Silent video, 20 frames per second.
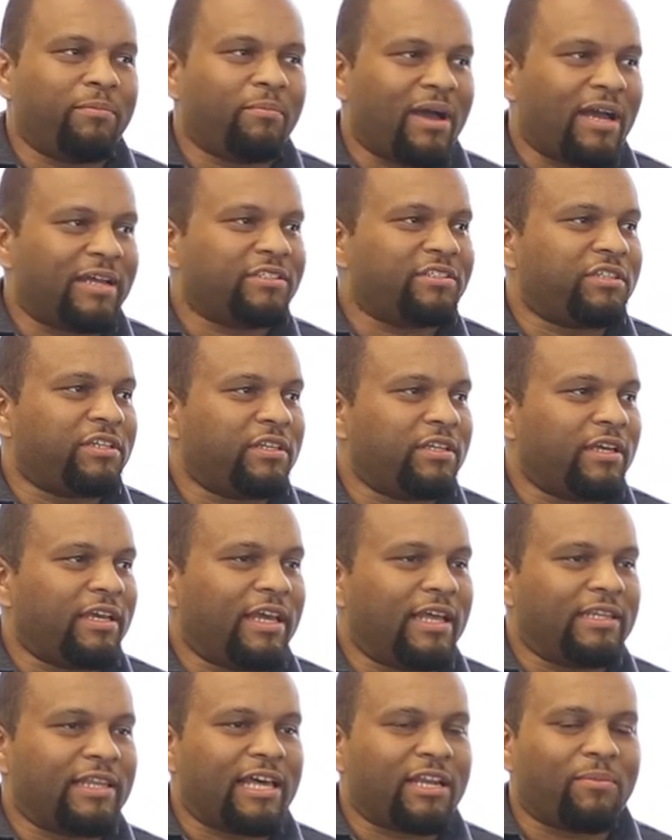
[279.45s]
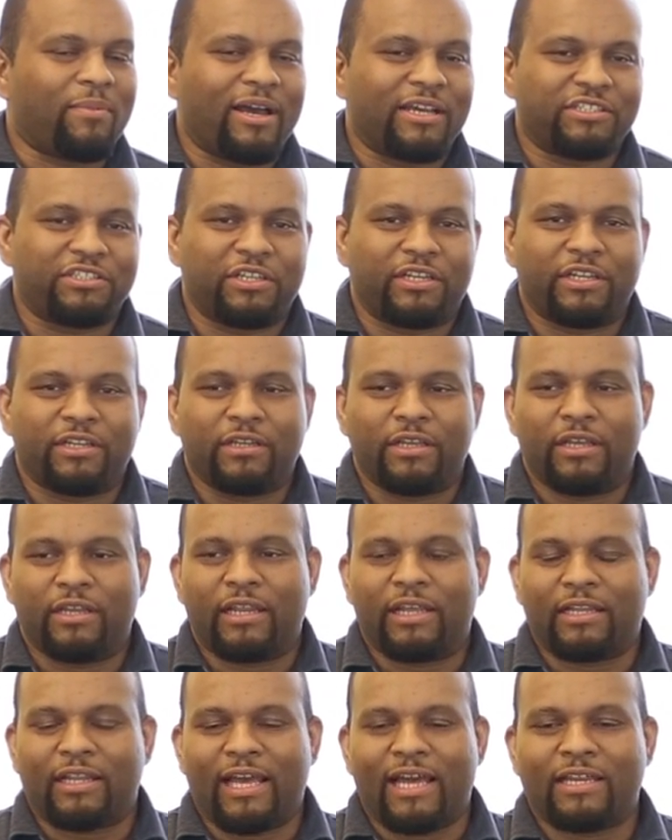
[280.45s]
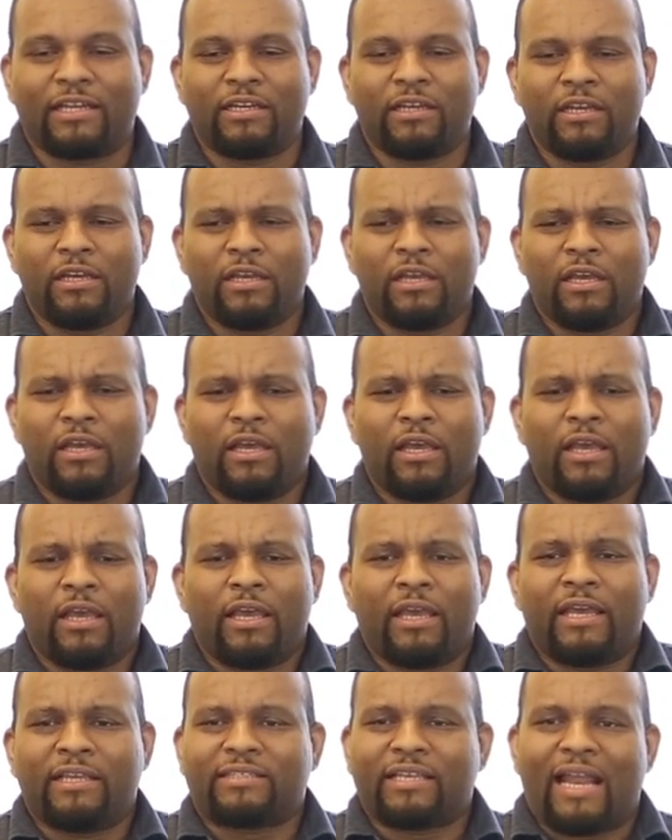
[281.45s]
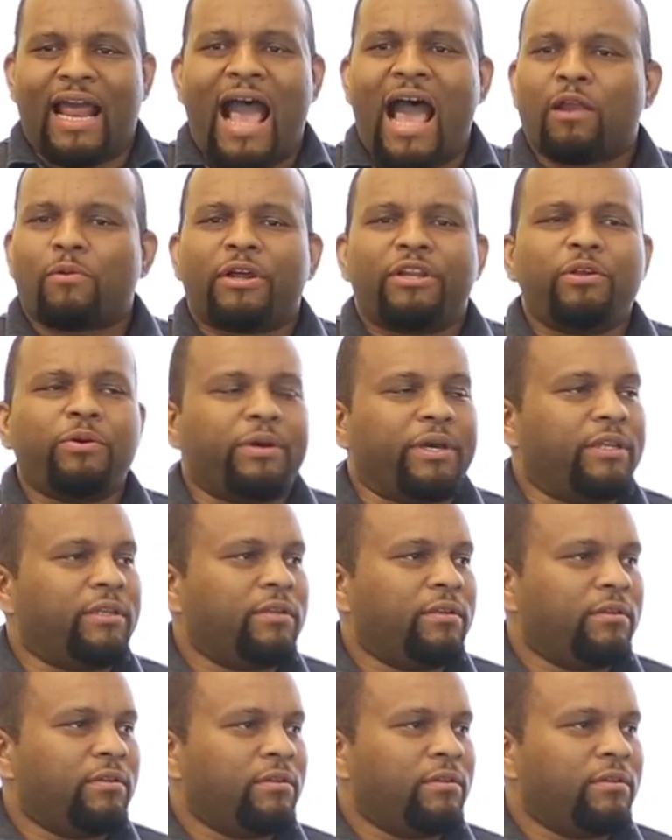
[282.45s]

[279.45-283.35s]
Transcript: Atlanta Masjid in Atlanta. He said, how do I do it?